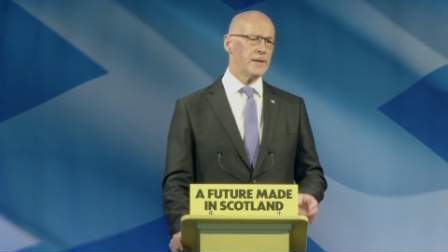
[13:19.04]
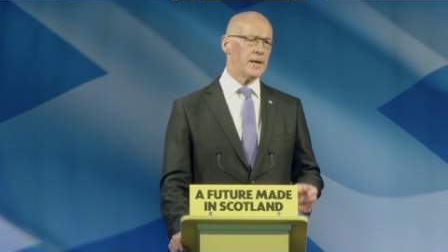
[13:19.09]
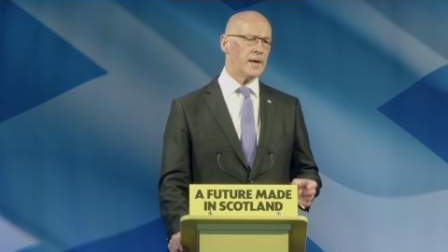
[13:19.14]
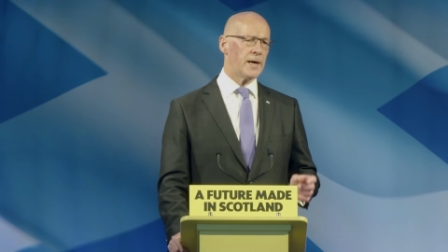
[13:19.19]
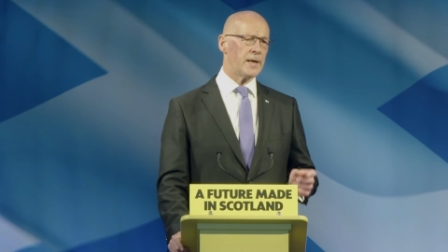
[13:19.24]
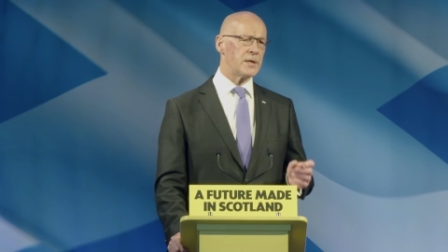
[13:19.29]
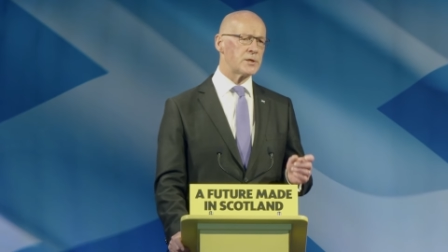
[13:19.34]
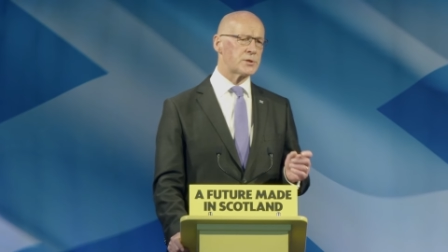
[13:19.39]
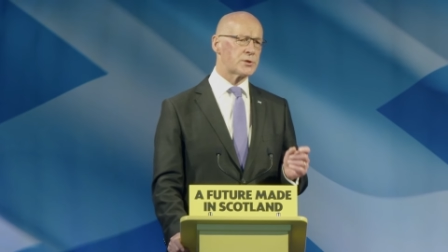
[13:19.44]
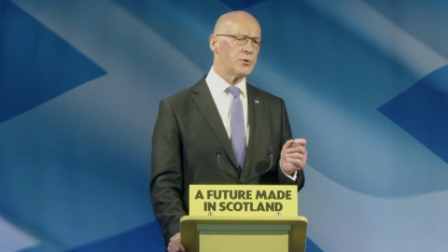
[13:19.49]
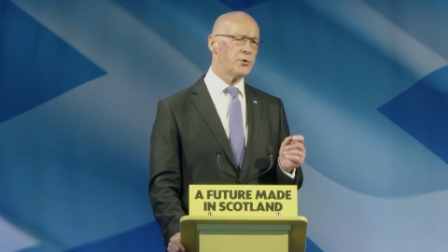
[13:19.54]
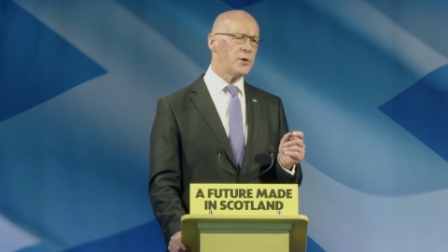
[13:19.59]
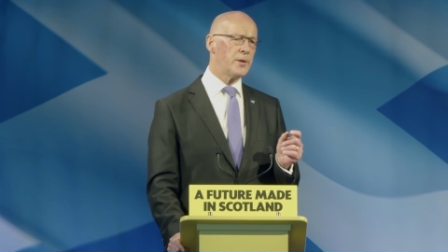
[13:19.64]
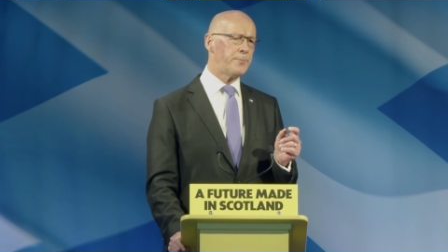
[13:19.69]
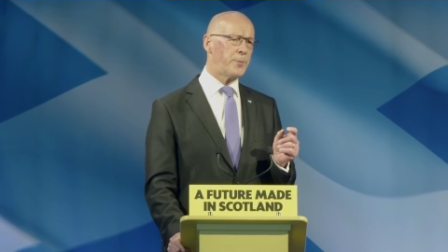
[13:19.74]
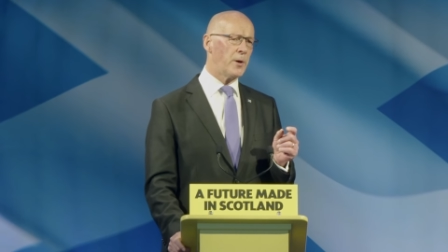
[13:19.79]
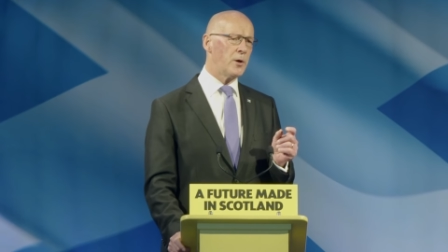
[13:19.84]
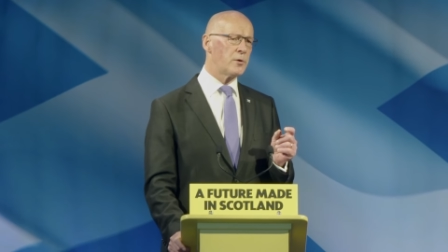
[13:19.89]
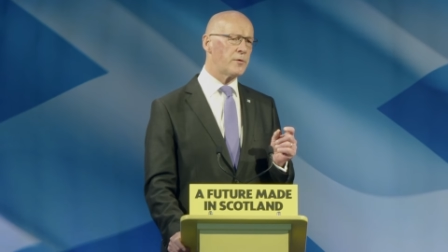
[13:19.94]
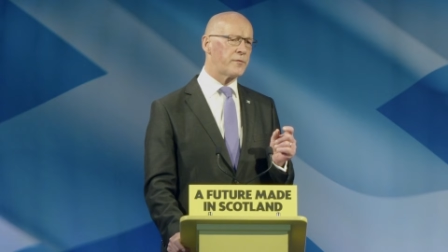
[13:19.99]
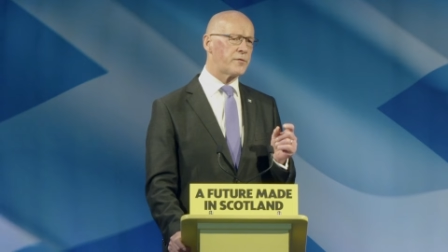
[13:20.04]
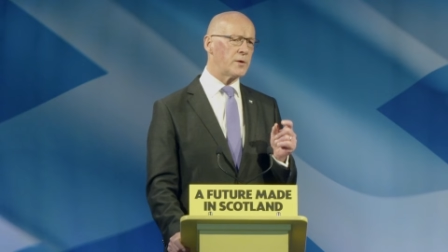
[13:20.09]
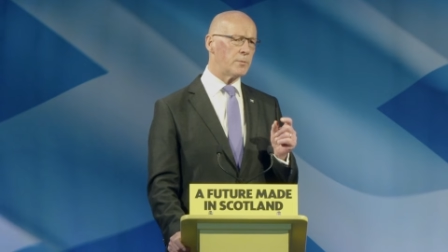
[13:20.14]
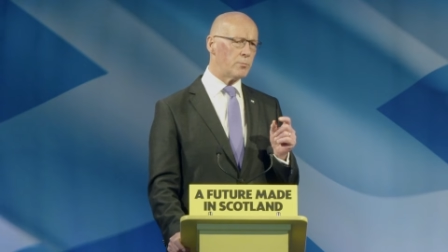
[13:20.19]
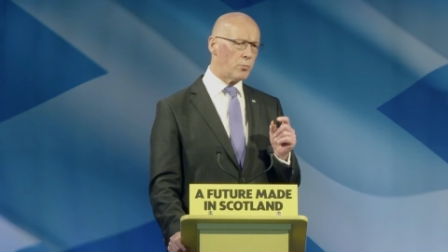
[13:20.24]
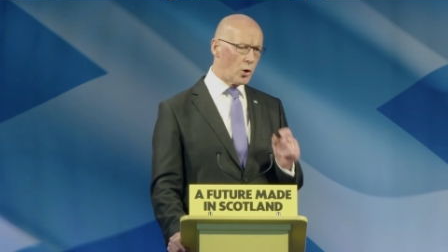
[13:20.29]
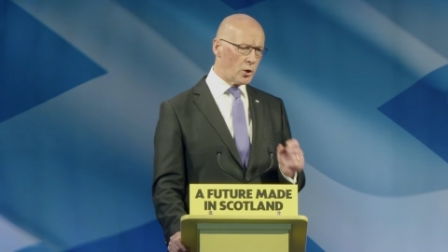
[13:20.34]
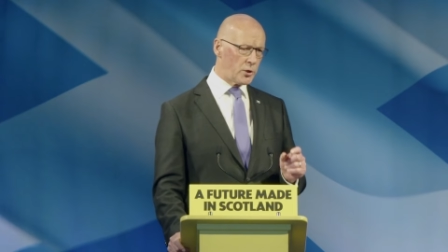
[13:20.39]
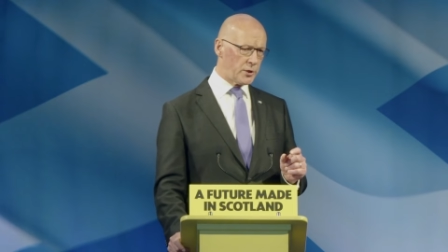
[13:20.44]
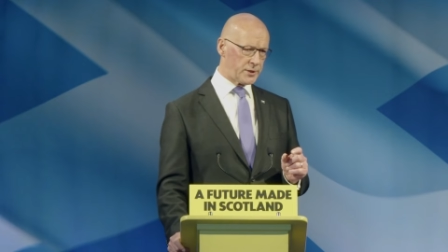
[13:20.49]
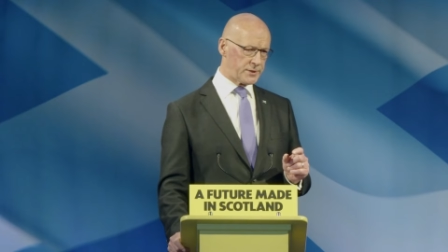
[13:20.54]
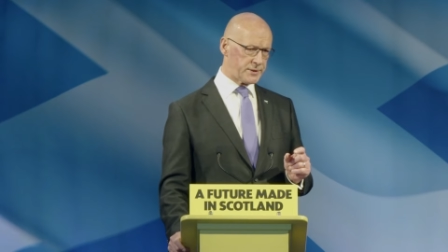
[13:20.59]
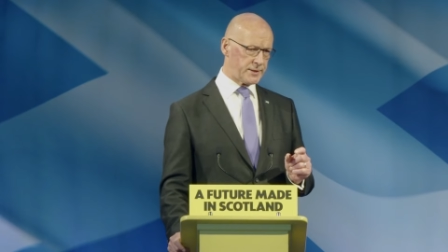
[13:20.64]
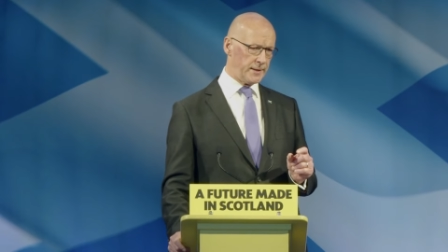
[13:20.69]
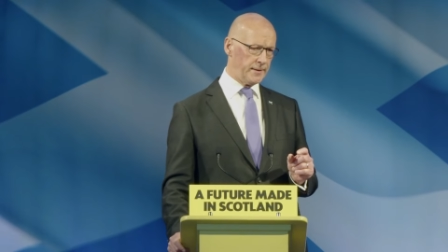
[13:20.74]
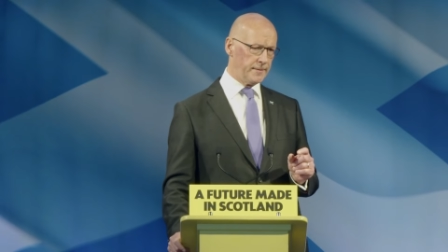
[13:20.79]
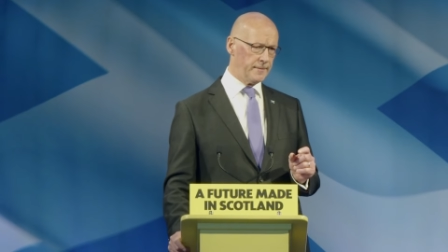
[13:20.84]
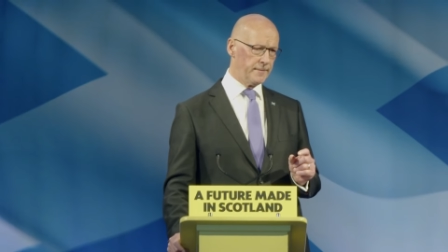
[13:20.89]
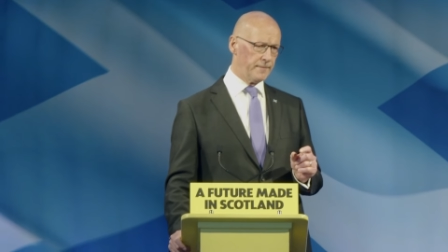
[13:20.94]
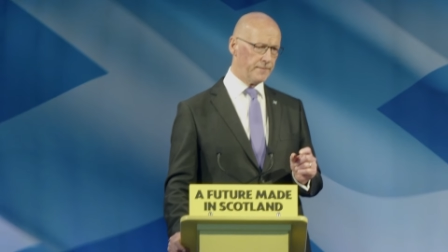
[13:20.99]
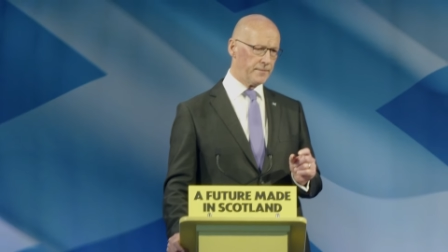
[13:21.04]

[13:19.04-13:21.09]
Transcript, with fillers: And it's through the power of democracy